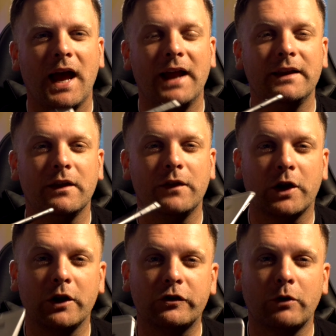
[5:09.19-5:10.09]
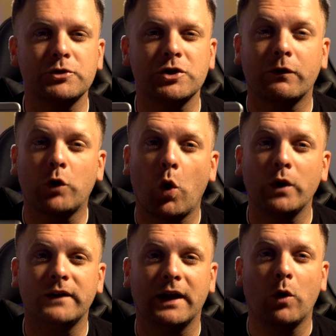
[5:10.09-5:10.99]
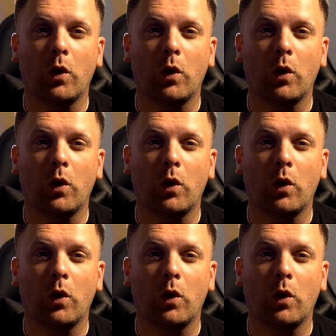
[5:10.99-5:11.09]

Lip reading: in the consumption of content